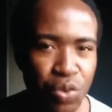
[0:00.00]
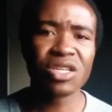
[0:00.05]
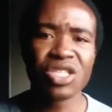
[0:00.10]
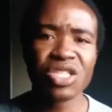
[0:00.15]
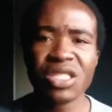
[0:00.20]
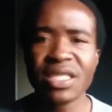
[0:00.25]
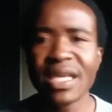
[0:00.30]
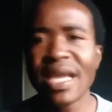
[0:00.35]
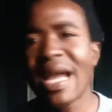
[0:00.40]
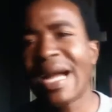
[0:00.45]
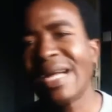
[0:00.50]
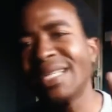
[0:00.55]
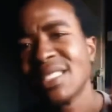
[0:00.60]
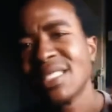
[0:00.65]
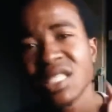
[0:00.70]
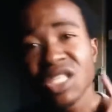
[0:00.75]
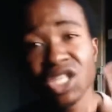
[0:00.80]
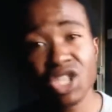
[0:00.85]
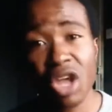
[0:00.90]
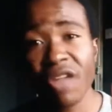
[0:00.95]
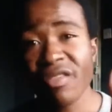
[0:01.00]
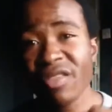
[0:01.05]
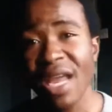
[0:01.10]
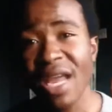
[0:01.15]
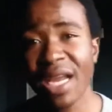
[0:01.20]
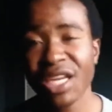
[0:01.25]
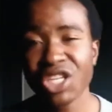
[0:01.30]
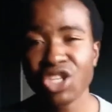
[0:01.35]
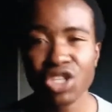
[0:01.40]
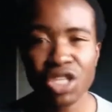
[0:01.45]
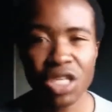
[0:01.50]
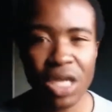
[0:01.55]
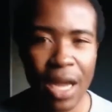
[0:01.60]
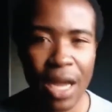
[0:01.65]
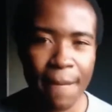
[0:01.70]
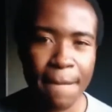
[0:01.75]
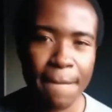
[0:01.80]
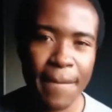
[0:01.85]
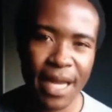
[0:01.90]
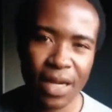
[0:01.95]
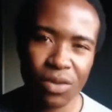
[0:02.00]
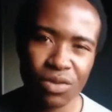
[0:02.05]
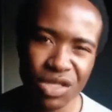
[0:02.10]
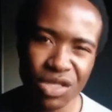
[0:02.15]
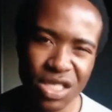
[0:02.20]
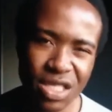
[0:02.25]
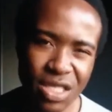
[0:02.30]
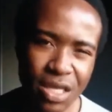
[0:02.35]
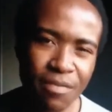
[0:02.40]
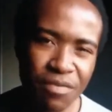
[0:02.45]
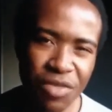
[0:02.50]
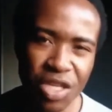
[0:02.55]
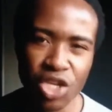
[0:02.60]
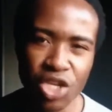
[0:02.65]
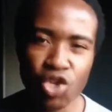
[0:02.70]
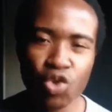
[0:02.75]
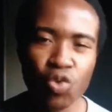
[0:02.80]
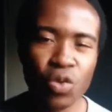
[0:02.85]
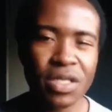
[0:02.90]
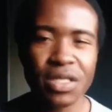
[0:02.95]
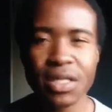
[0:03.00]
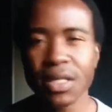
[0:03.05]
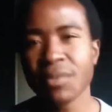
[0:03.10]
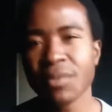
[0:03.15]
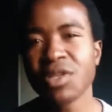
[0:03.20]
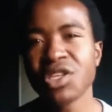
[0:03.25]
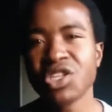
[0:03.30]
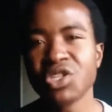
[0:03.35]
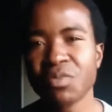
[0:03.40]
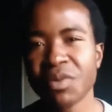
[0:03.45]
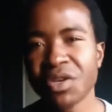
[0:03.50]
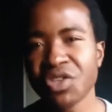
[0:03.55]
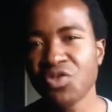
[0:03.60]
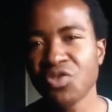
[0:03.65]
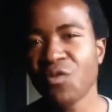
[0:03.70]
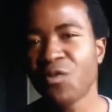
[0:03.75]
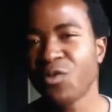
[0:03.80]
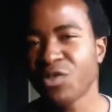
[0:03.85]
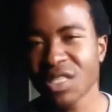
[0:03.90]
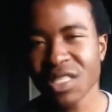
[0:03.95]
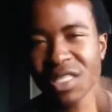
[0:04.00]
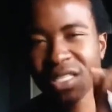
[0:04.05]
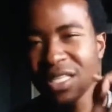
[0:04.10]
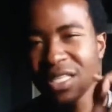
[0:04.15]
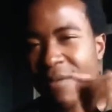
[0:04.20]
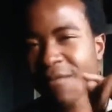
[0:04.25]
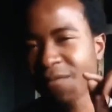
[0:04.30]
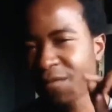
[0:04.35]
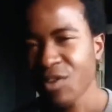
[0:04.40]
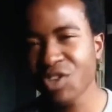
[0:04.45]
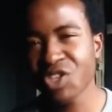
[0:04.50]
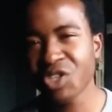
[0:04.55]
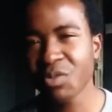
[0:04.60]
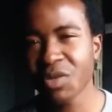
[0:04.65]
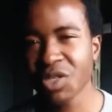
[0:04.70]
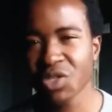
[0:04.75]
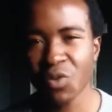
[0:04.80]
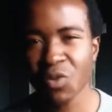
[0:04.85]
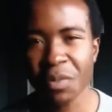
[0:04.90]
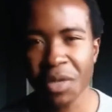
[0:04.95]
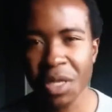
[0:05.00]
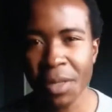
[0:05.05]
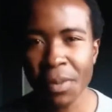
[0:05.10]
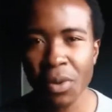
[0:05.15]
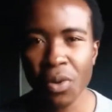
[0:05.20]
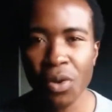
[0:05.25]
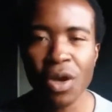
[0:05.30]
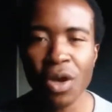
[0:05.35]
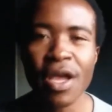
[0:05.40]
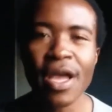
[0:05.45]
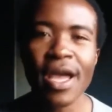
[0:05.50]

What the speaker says: Today I just thought that I should come back with something new and something special for some very special people.